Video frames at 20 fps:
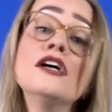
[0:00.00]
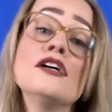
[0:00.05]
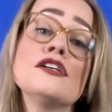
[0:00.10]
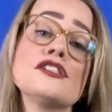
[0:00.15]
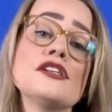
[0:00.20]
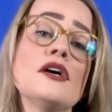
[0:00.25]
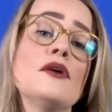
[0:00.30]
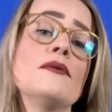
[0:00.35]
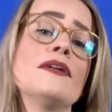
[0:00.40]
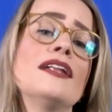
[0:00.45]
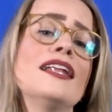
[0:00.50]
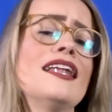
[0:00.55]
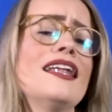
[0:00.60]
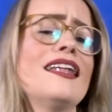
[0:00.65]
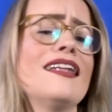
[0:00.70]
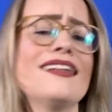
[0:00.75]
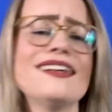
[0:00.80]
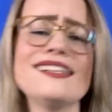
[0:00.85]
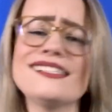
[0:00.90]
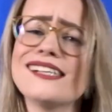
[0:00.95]
So
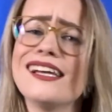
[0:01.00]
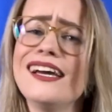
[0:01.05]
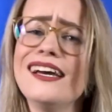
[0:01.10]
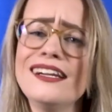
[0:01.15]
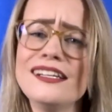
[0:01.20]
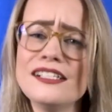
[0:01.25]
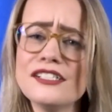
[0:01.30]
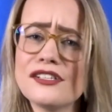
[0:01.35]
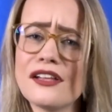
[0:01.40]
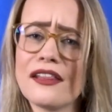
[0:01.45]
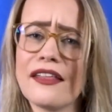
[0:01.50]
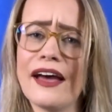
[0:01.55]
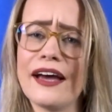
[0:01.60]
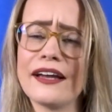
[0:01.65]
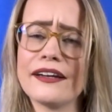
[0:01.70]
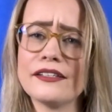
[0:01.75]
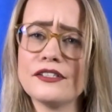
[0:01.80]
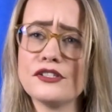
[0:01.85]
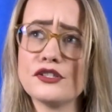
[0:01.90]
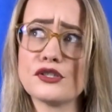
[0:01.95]
let's get into
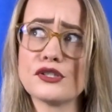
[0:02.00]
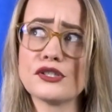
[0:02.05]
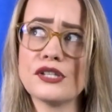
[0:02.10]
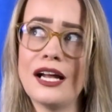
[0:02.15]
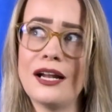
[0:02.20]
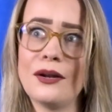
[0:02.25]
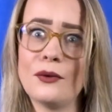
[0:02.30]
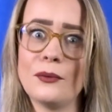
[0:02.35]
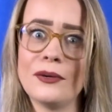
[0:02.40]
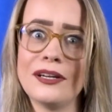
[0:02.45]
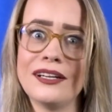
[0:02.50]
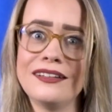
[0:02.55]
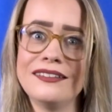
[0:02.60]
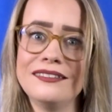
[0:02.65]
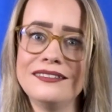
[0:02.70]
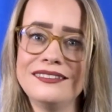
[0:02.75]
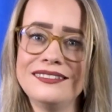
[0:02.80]
that, shall we?